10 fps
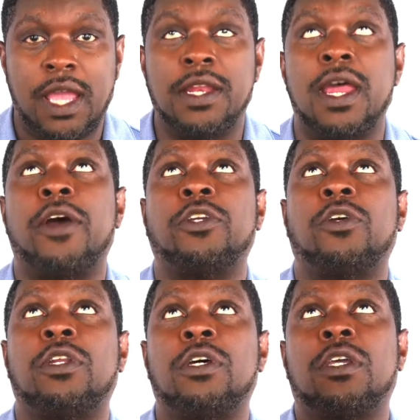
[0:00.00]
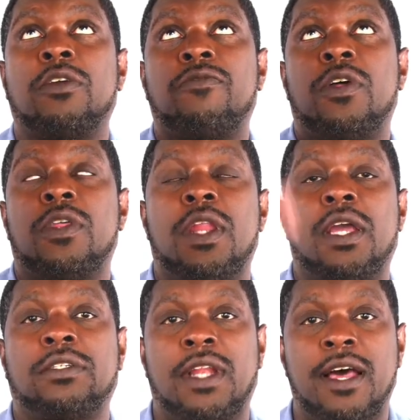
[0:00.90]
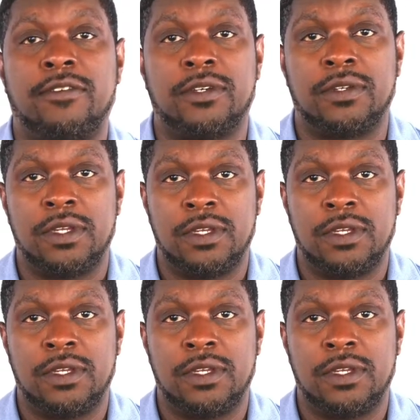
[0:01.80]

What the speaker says: And now you're looking for the next level.